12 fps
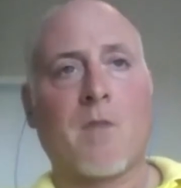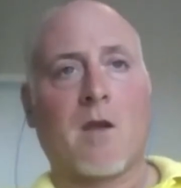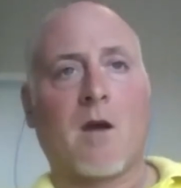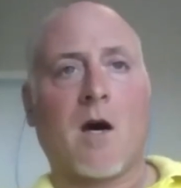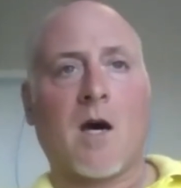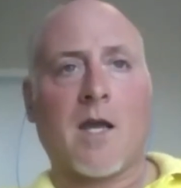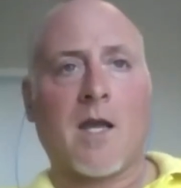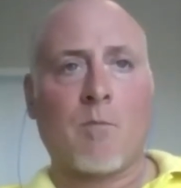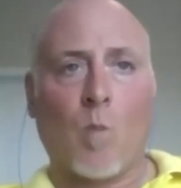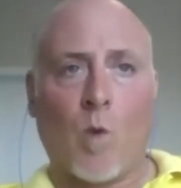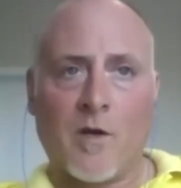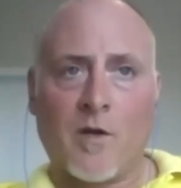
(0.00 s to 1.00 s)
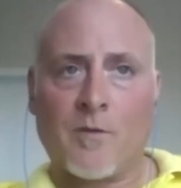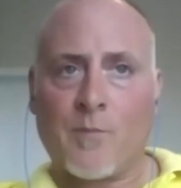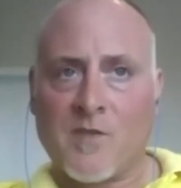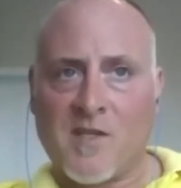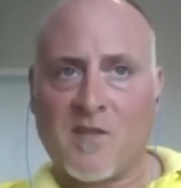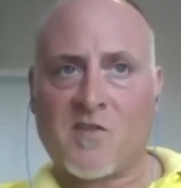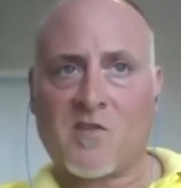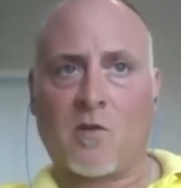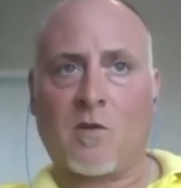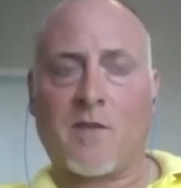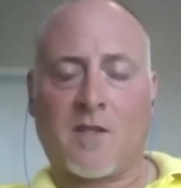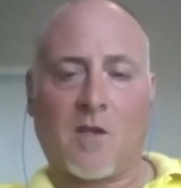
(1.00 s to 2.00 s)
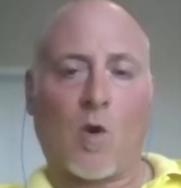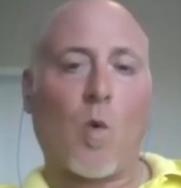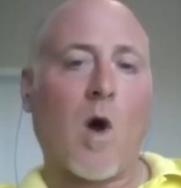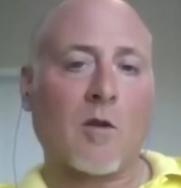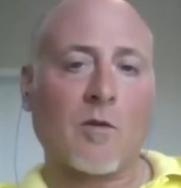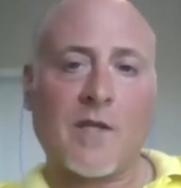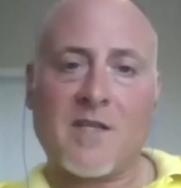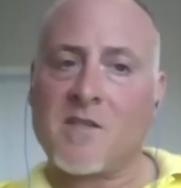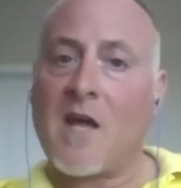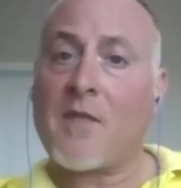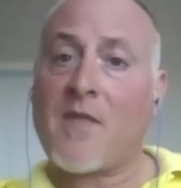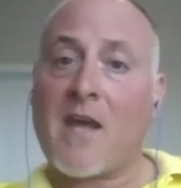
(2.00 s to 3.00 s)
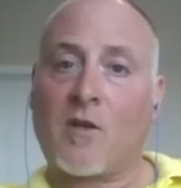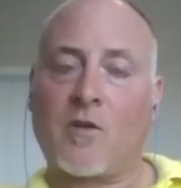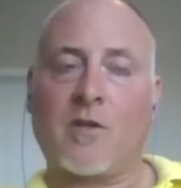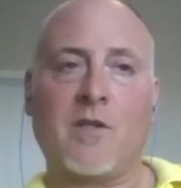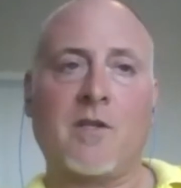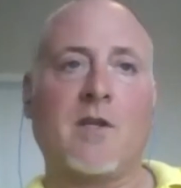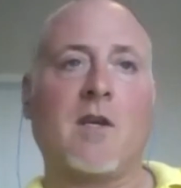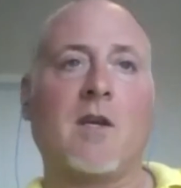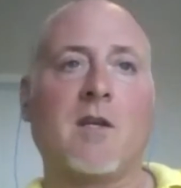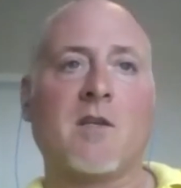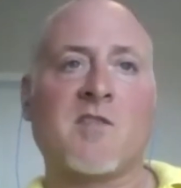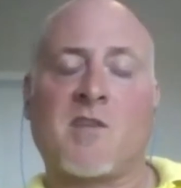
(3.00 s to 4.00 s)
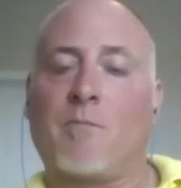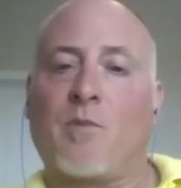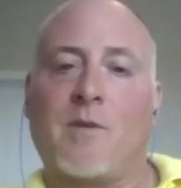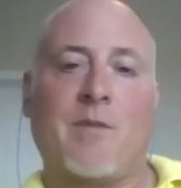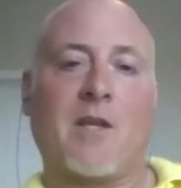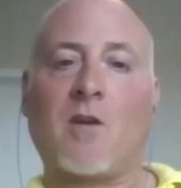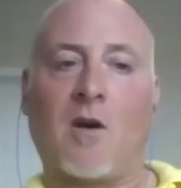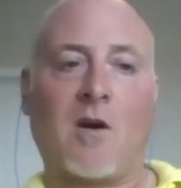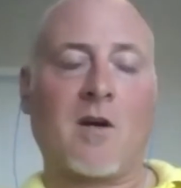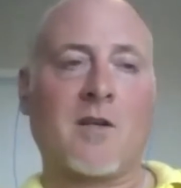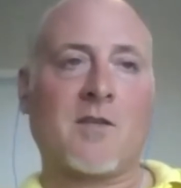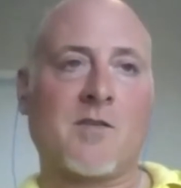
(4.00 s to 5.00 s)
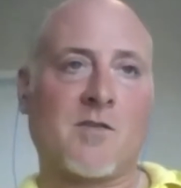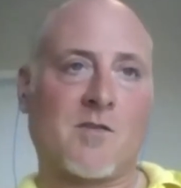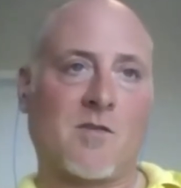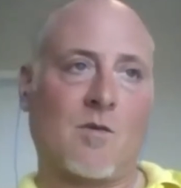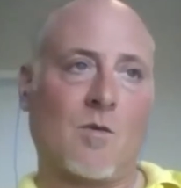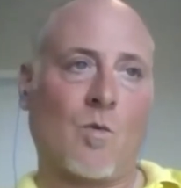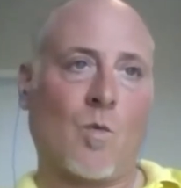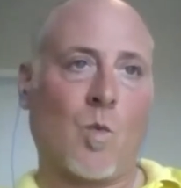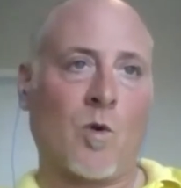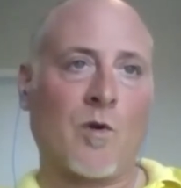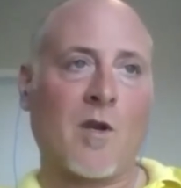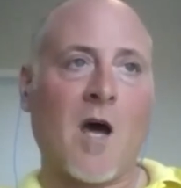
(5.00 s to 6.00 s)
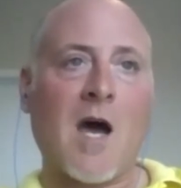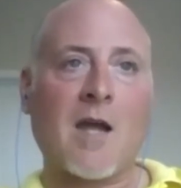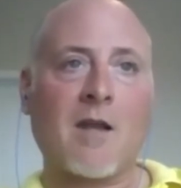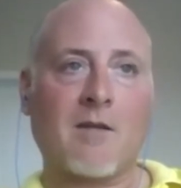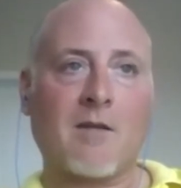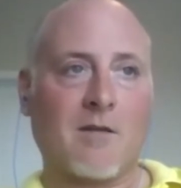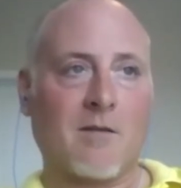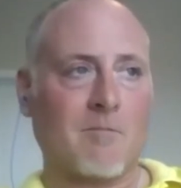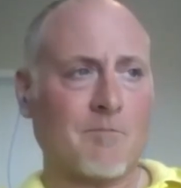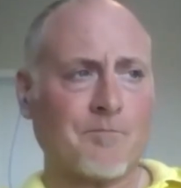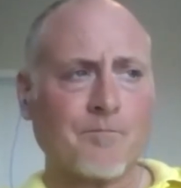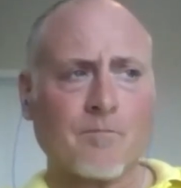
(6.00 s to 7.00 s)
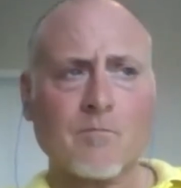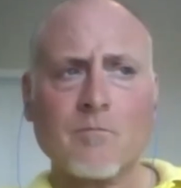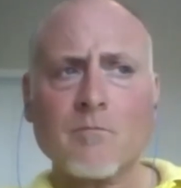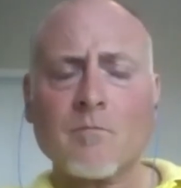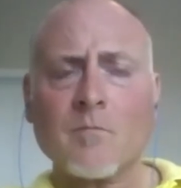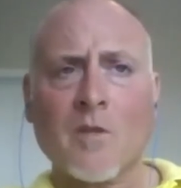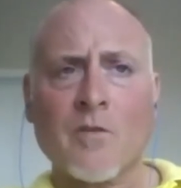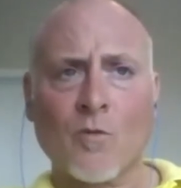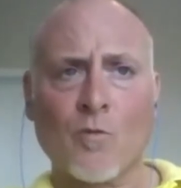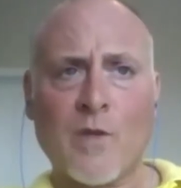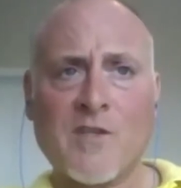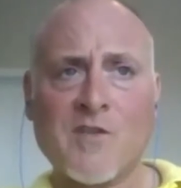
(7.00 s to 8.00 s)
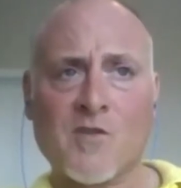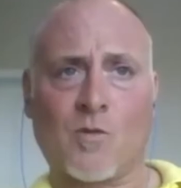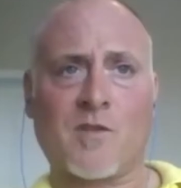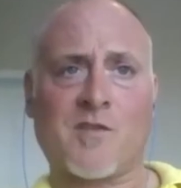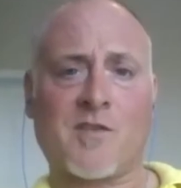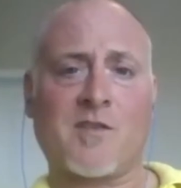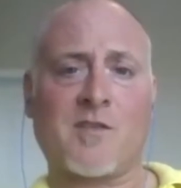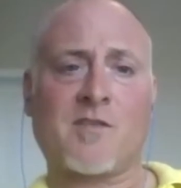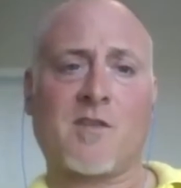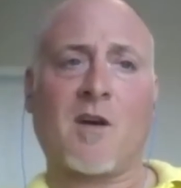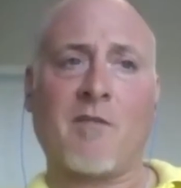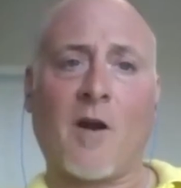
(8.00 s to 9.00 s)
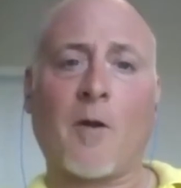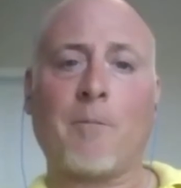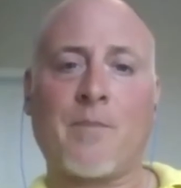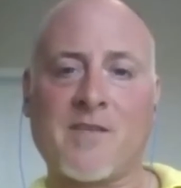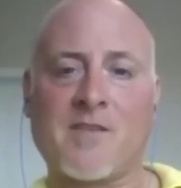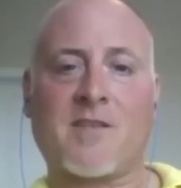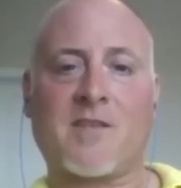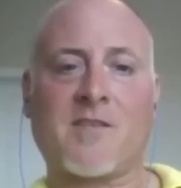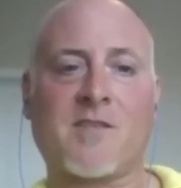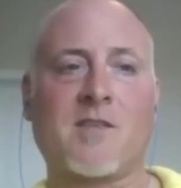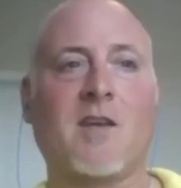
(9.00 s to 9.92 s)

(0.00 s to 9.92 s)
I am 100% certain that the quality is not that good, simply because we're not, the resources of our business,